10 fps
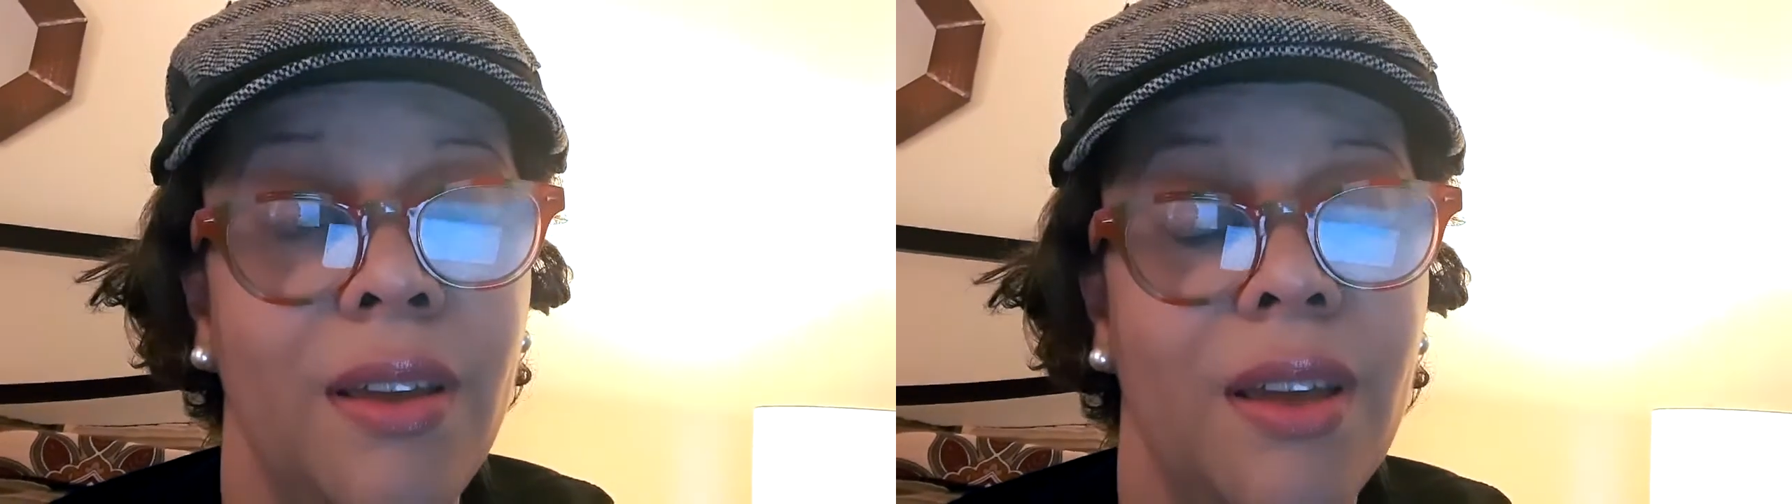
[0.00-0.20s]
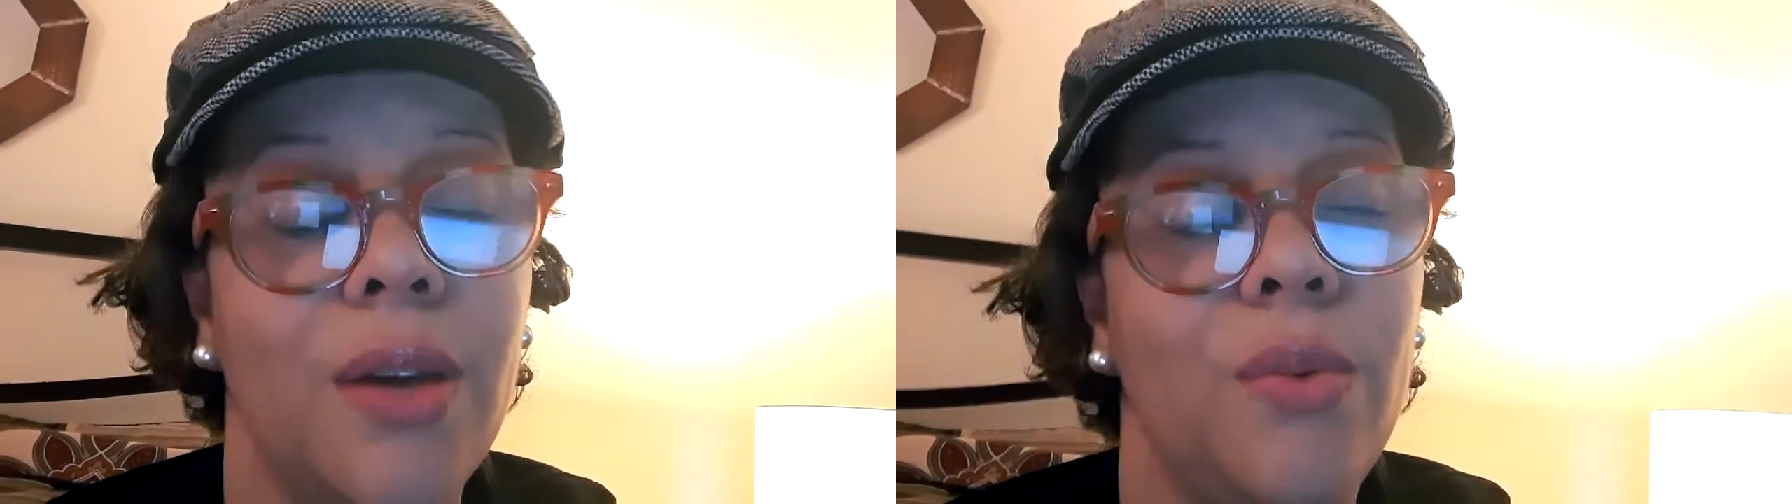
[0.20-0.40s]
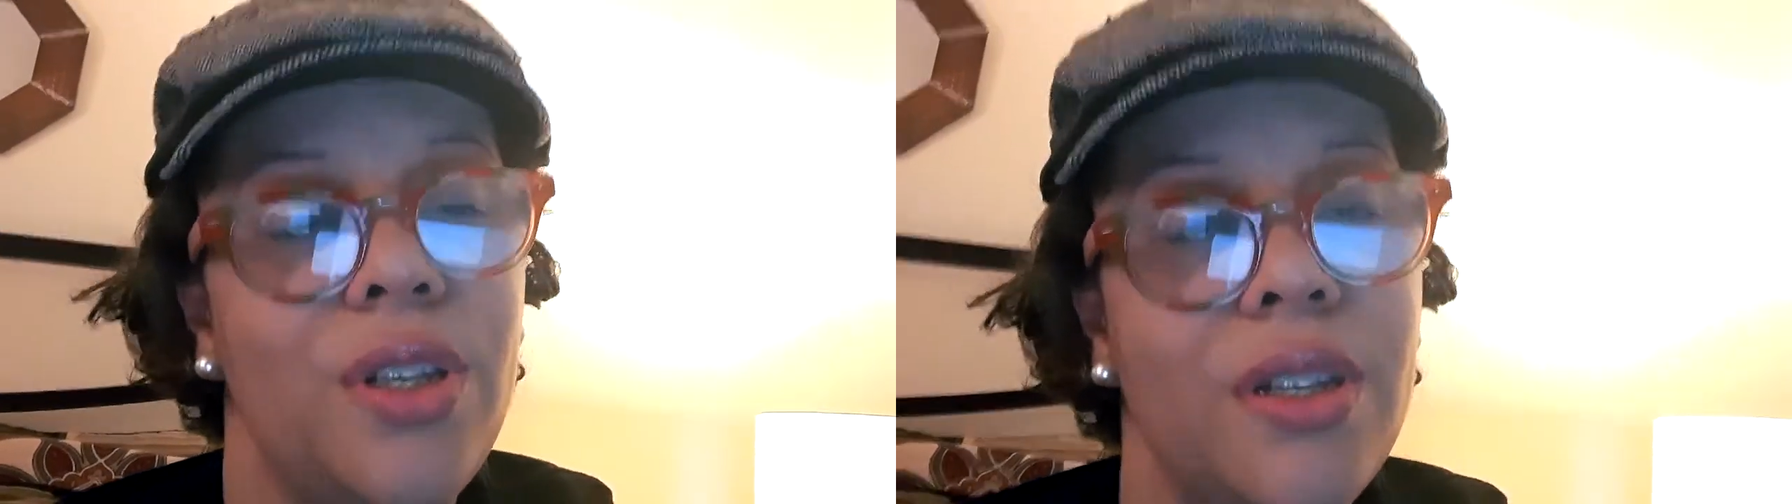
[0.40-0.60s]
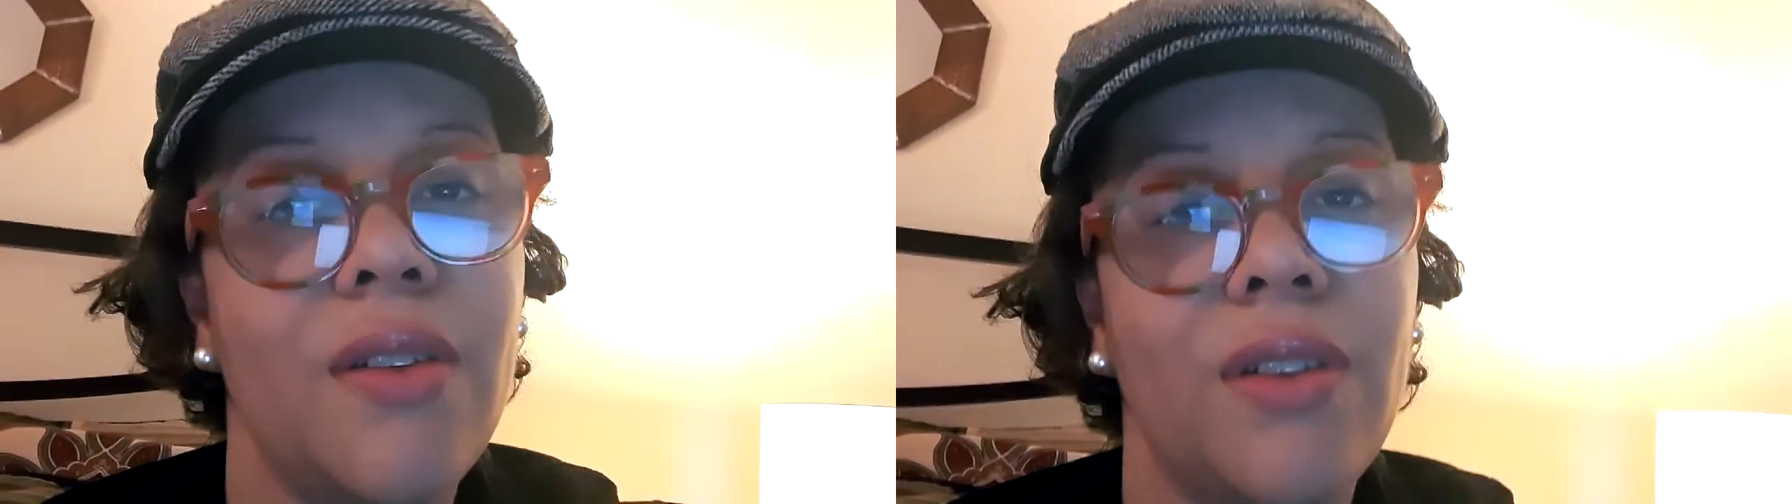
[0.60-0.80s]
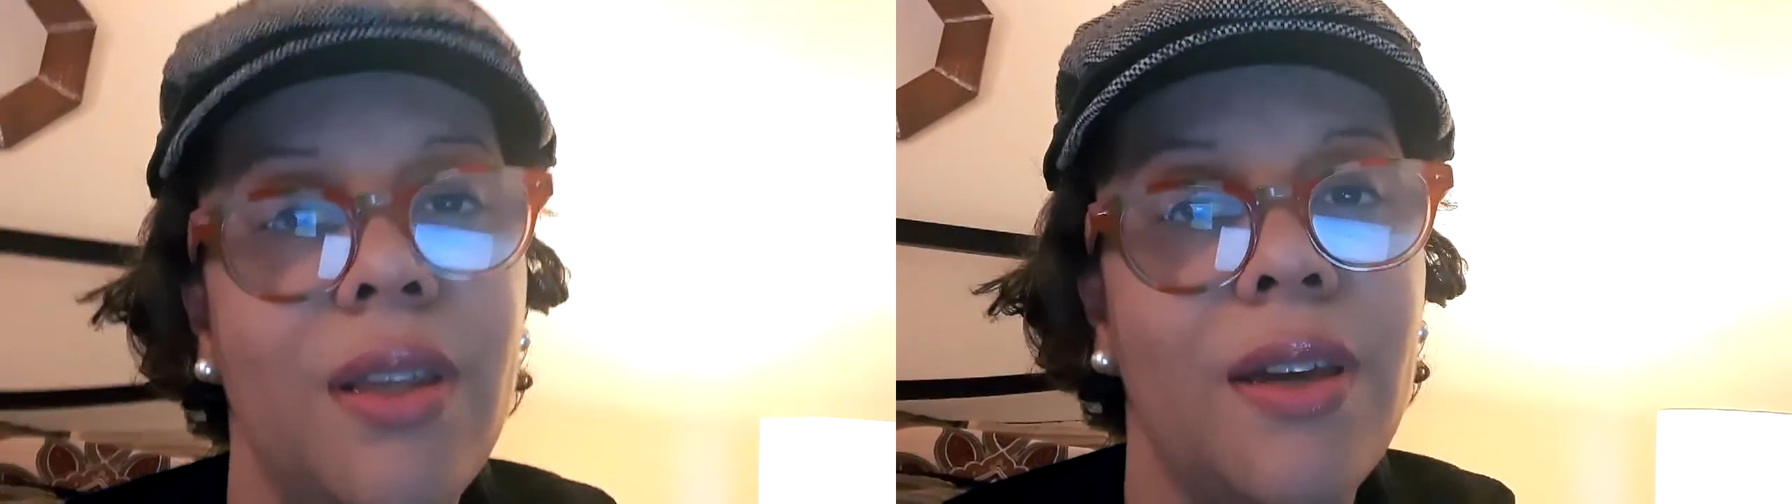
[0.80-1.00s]
And we just have
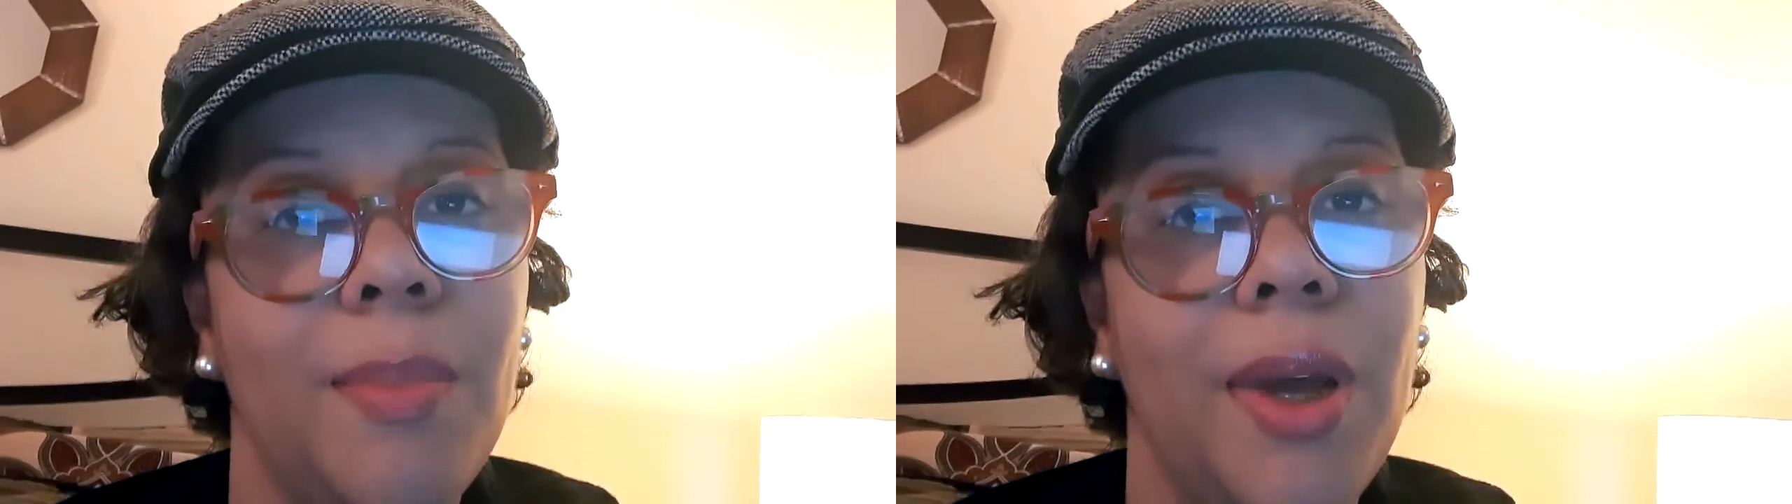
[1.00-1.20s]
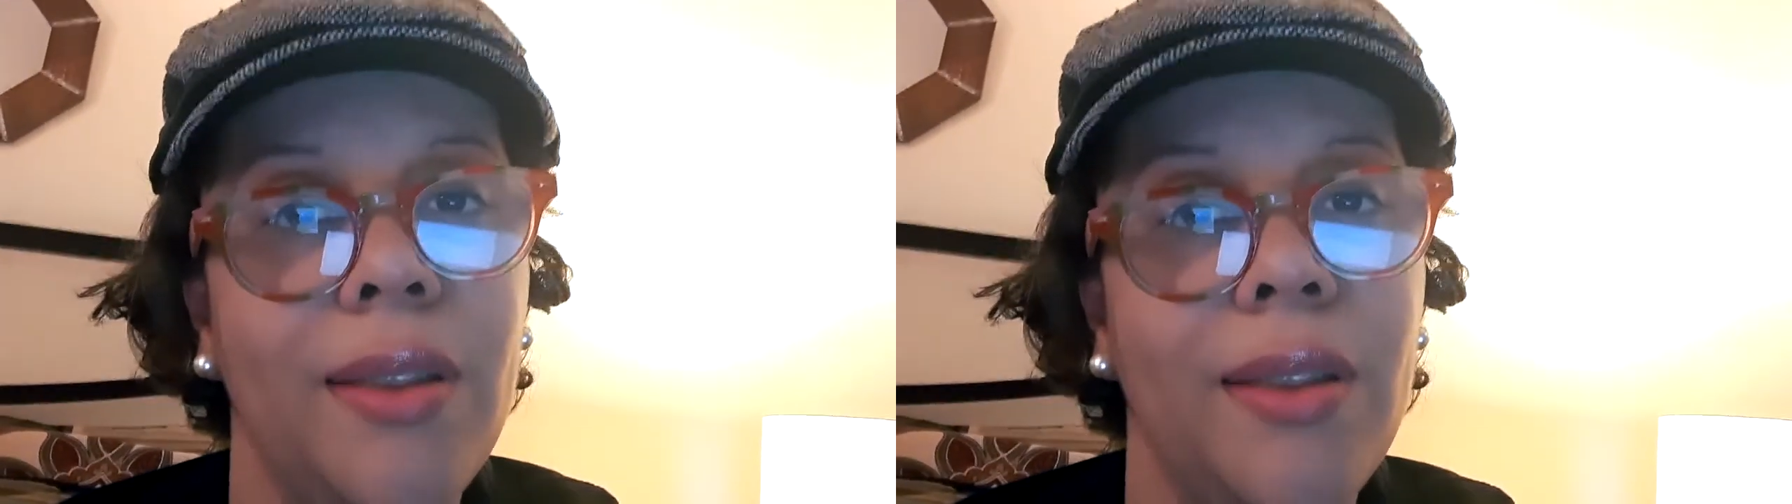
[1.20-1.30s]
to think about